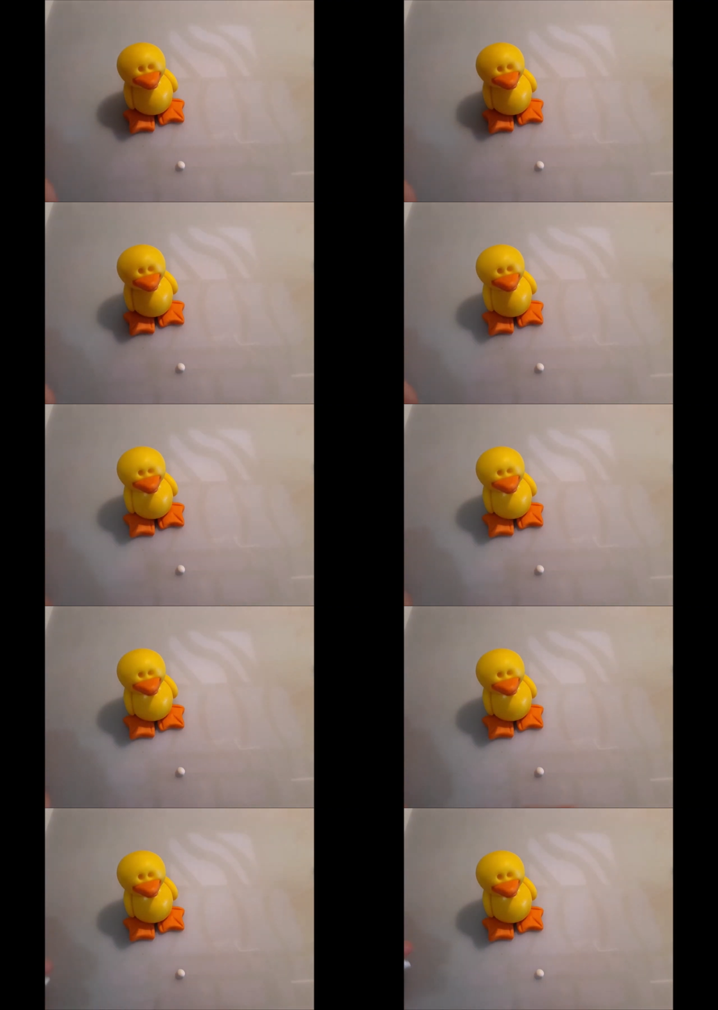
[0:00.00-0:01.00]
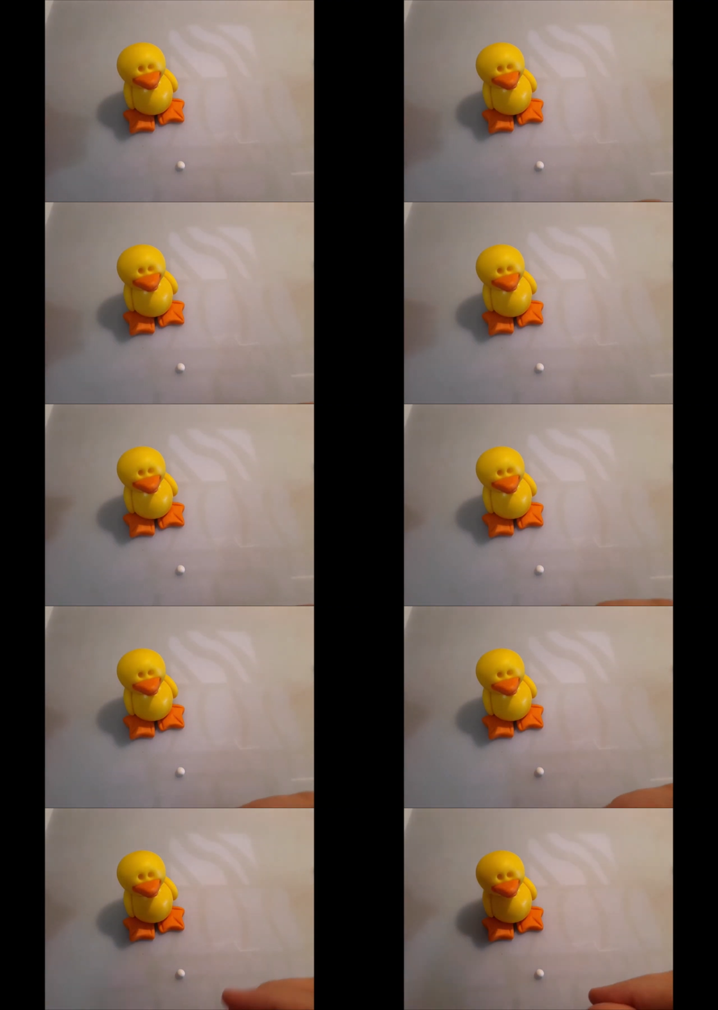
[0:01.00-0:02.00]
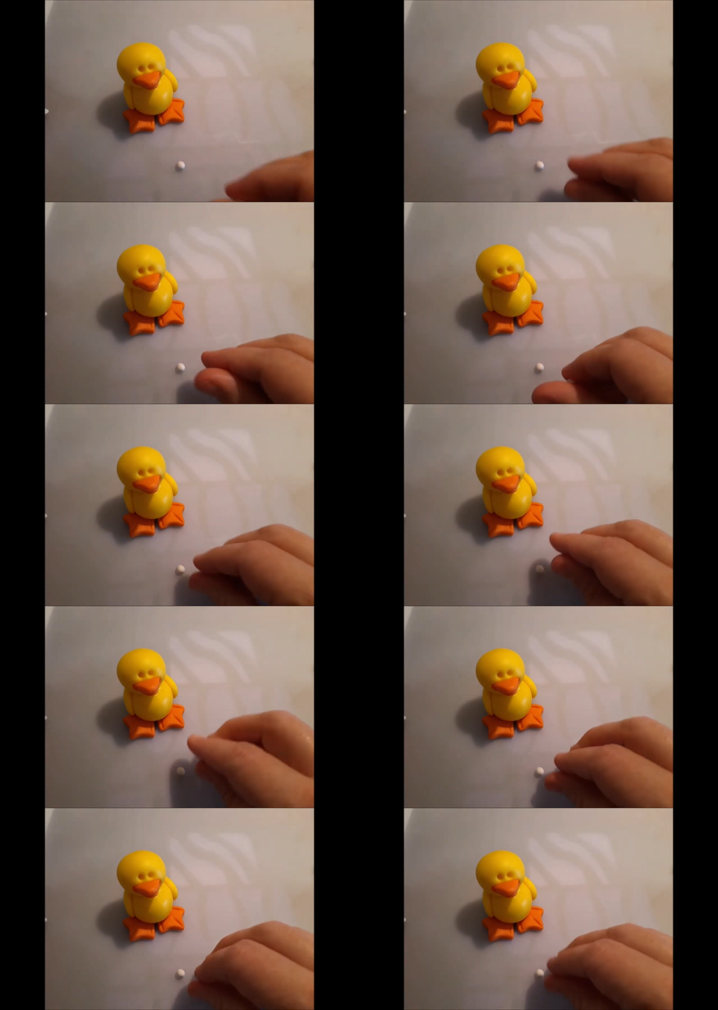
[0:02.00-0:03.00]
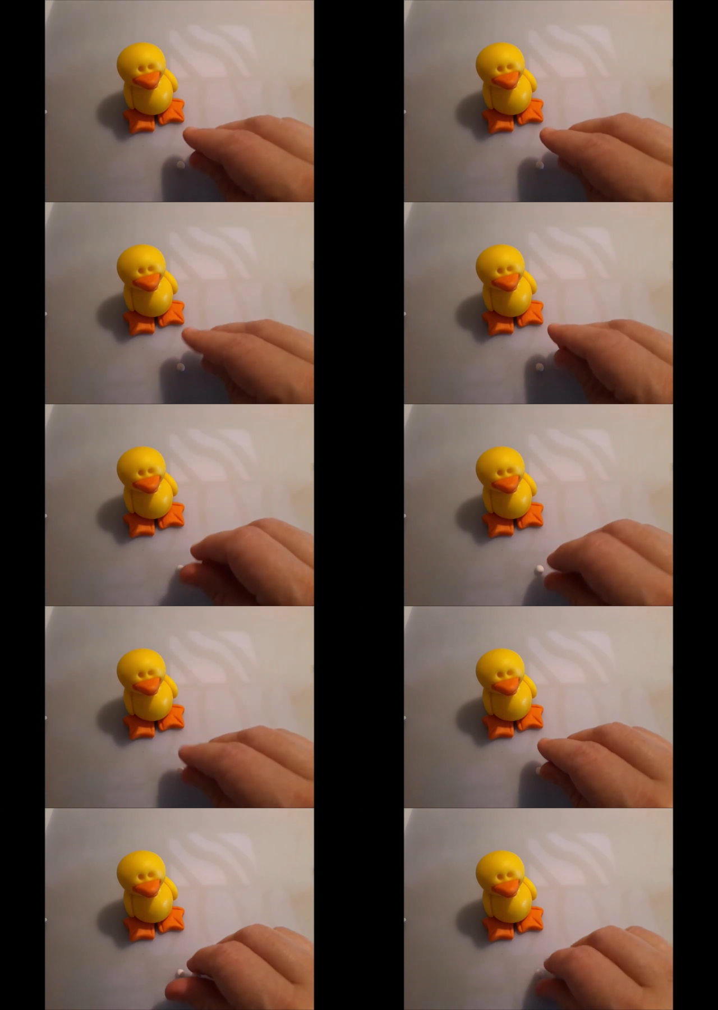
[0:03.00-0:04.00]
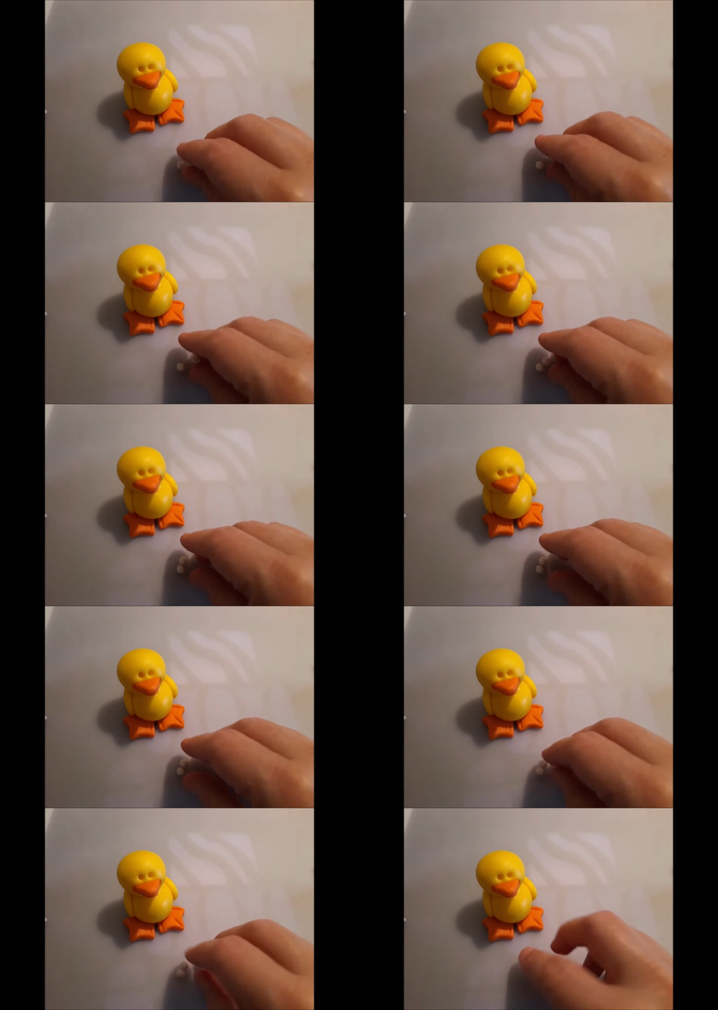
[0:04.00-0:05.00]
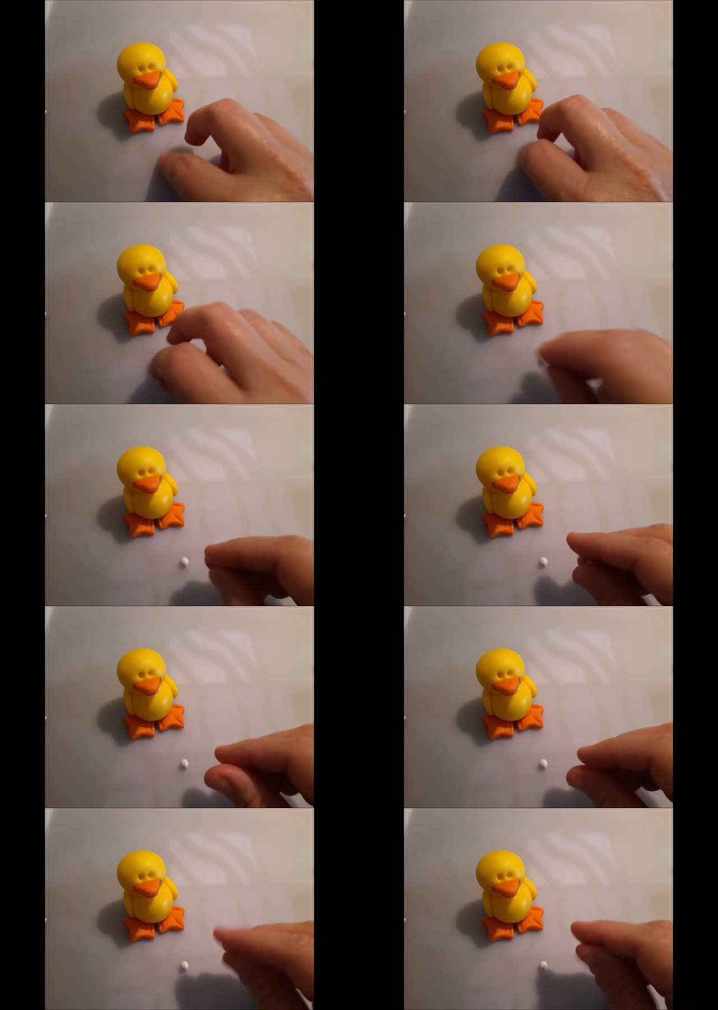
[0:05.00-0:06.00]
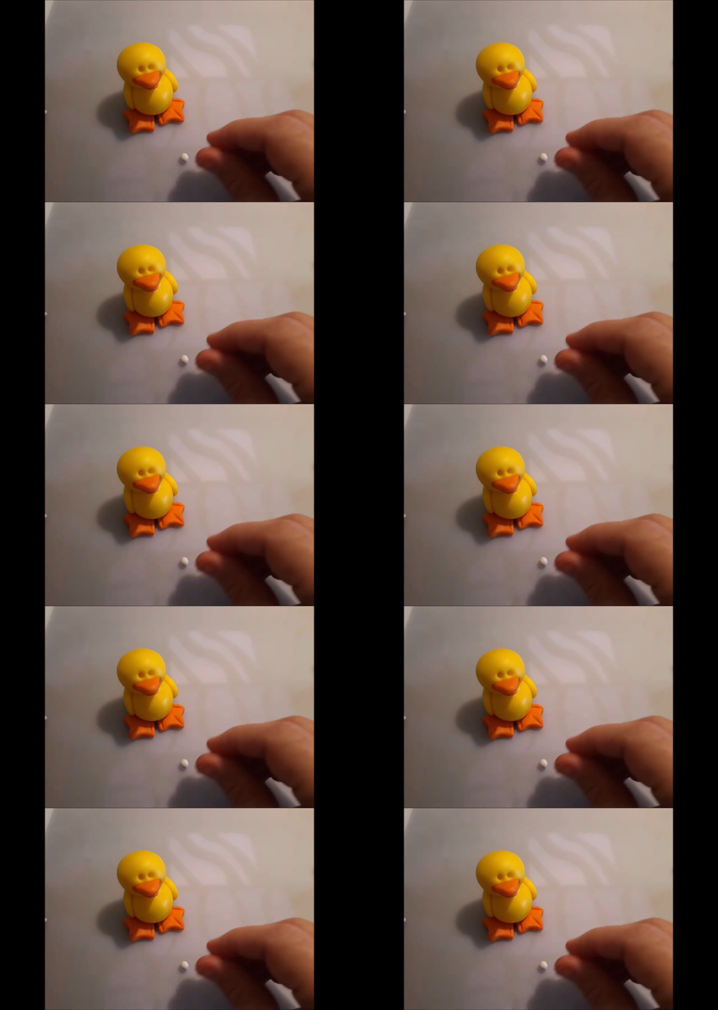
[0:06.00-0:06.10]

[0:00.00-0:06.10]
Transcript: Nobody's mouth can be seen.